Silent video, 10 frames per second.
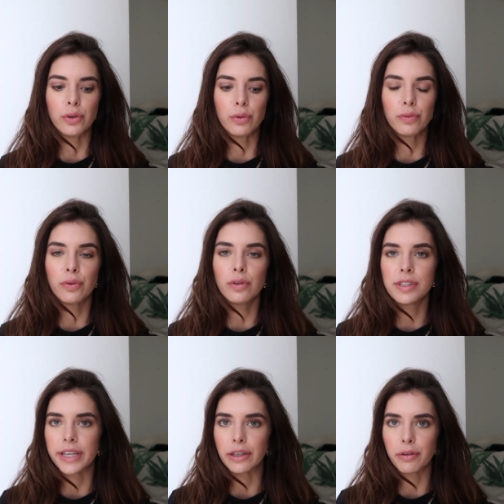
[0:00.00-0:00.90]
to
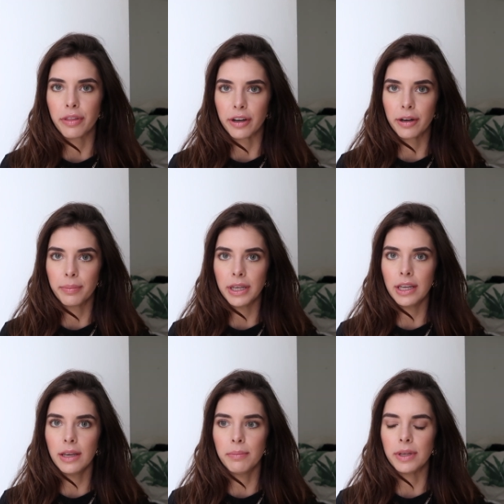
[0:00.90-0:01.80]
full
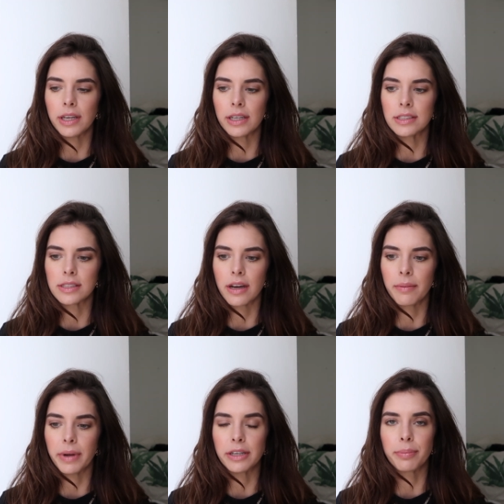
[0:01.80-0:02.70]
psychotherapy because
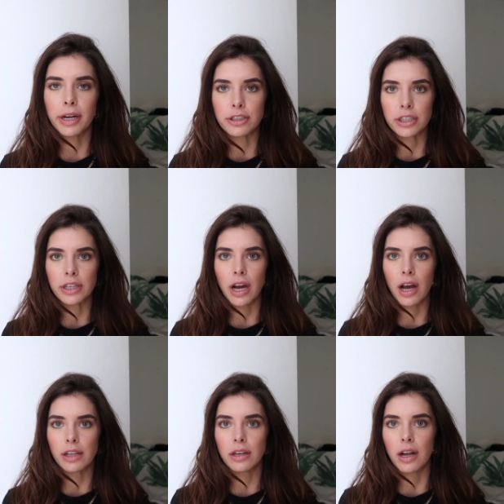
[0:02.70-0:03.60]
um, my depression
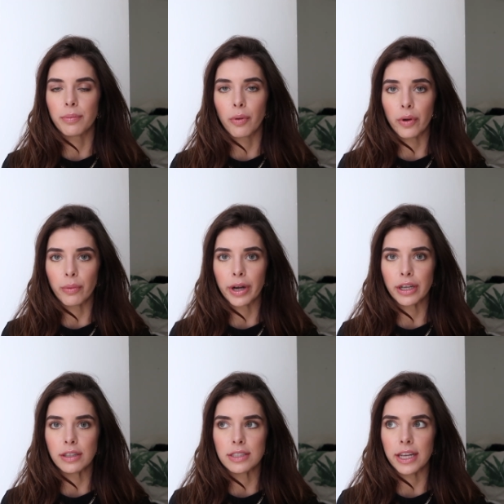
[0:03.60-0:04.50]
got to the point where I
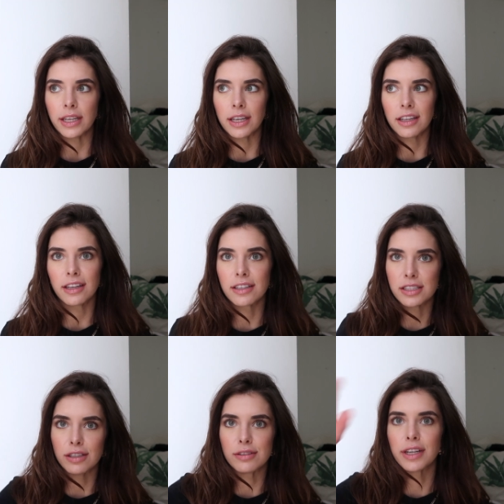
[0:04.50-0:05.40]
couldn't take it,
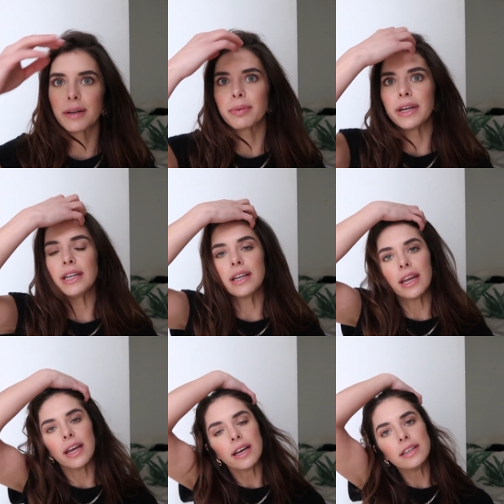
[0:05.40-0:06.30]
excuse the airplane,
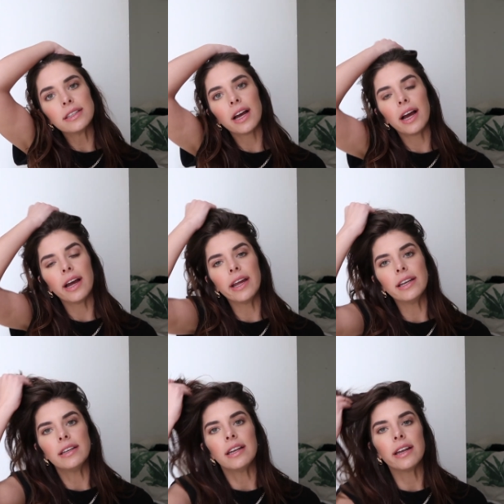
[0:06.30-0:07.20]
and
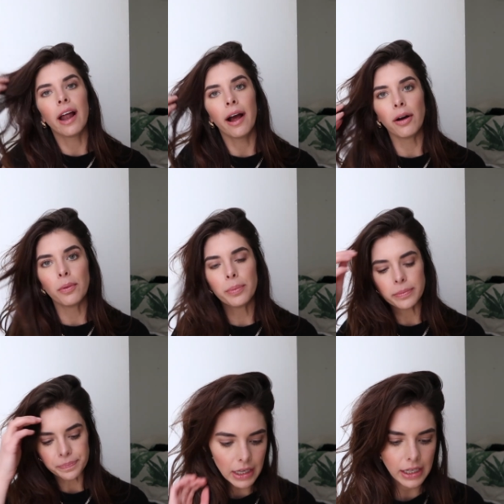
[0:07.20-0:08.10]
I needed help.
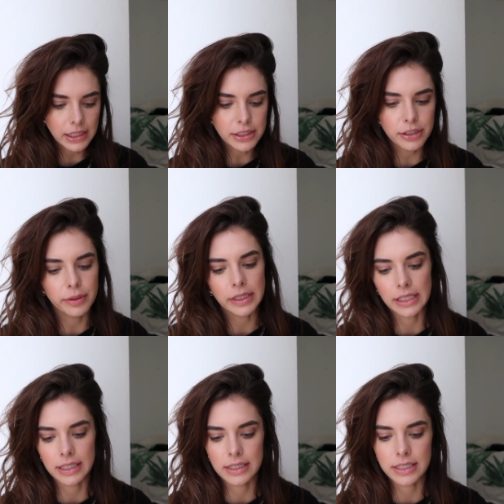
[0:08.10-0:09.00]
And in doing
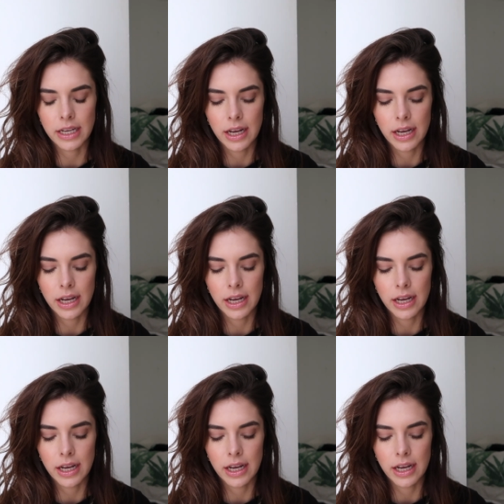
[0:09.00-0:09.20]
this,